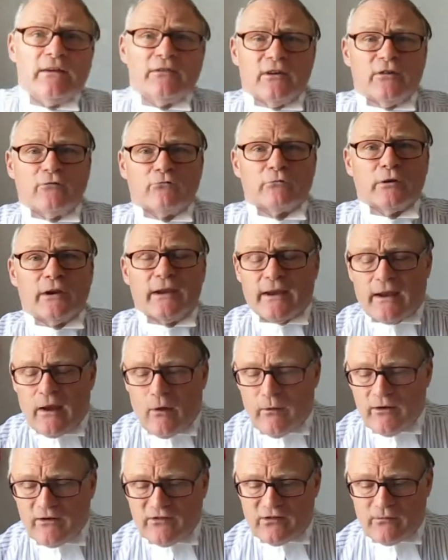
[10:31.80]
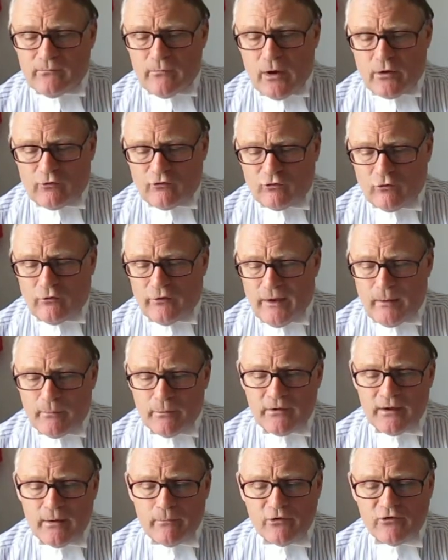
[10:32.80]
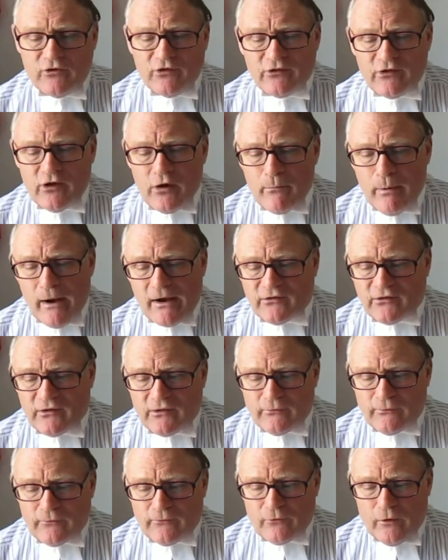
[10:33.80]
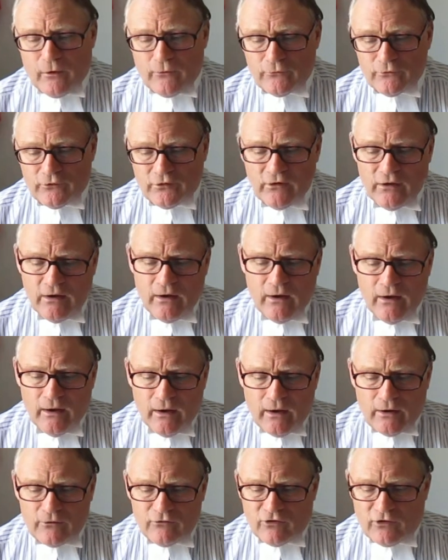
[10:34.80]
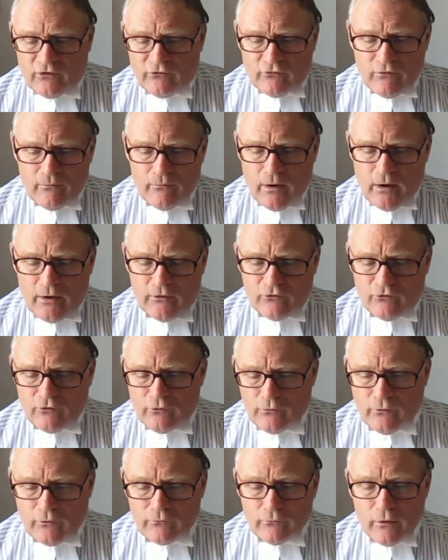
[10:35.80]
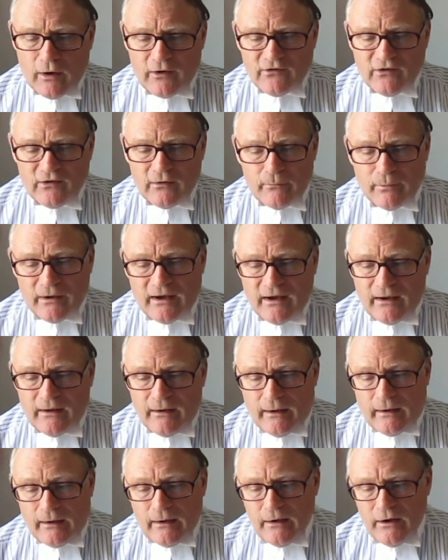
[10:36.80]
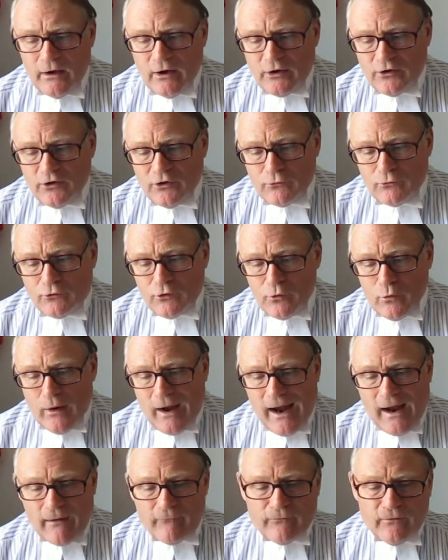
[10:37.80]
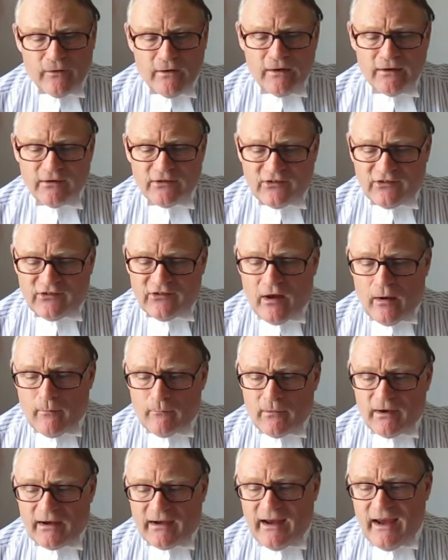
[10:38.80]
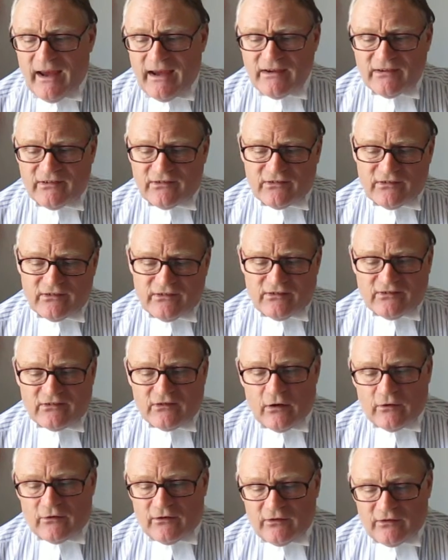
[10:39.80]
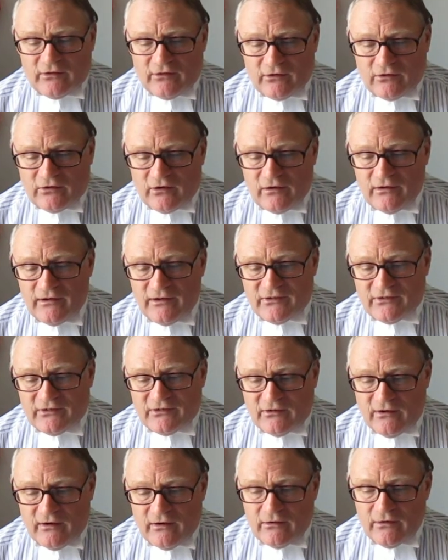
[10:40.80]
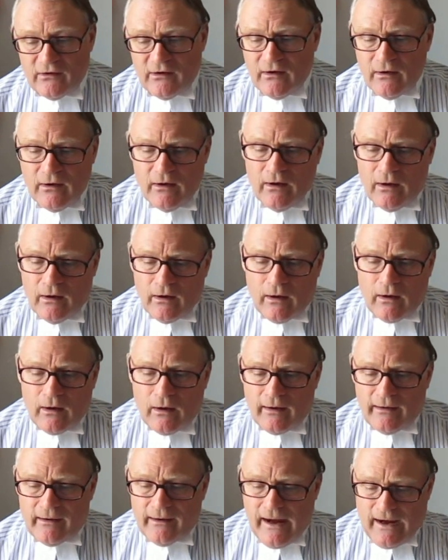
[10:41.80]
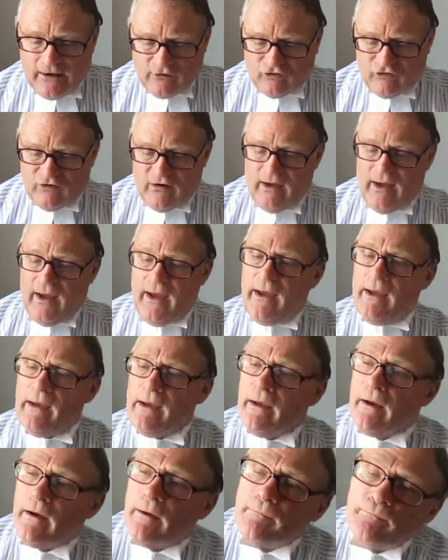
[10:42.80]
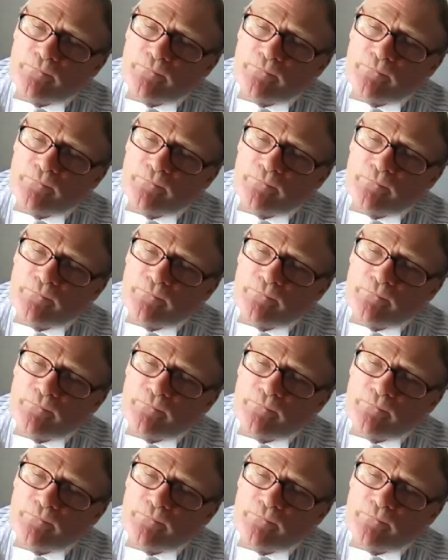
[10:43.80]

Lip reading: didn't really go into much on that, but let me just go back to the front and just remind you that right at the beginning, you do have some case studies that are listed actually here.